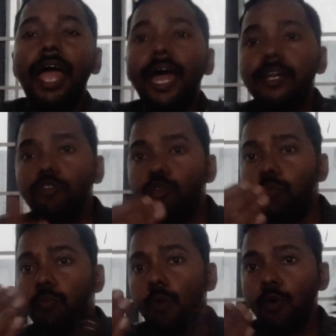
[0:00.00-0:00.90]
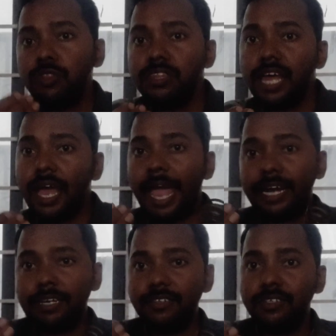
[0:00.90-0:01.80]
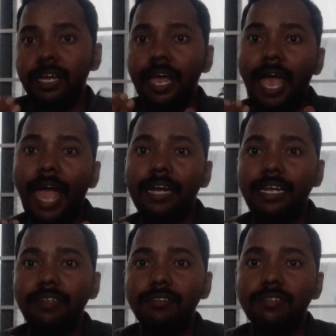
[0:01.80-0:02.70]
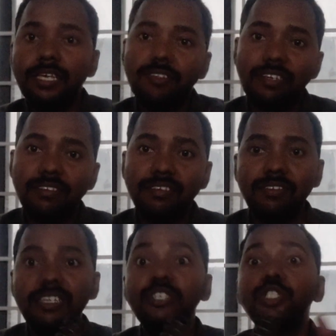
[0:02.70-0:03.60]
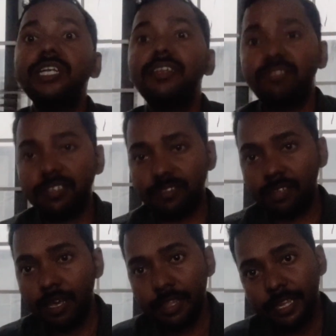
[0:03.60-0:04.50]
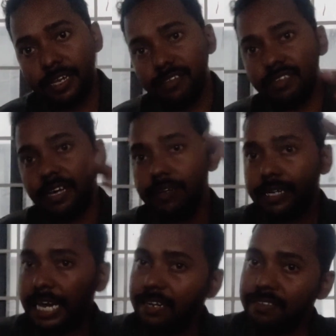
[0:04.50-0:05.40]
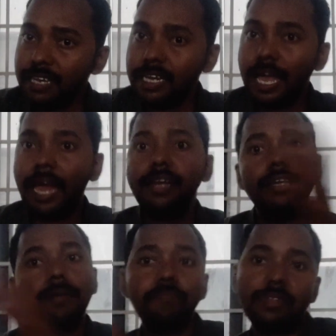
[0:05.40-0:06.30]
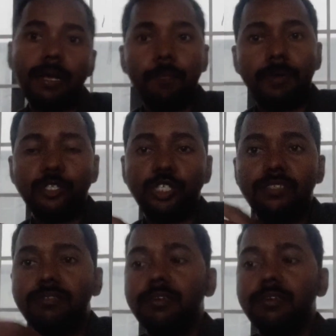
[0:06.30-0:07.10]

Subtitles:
and also both the acting the stress is the shear stress, that is the tensile and compressions.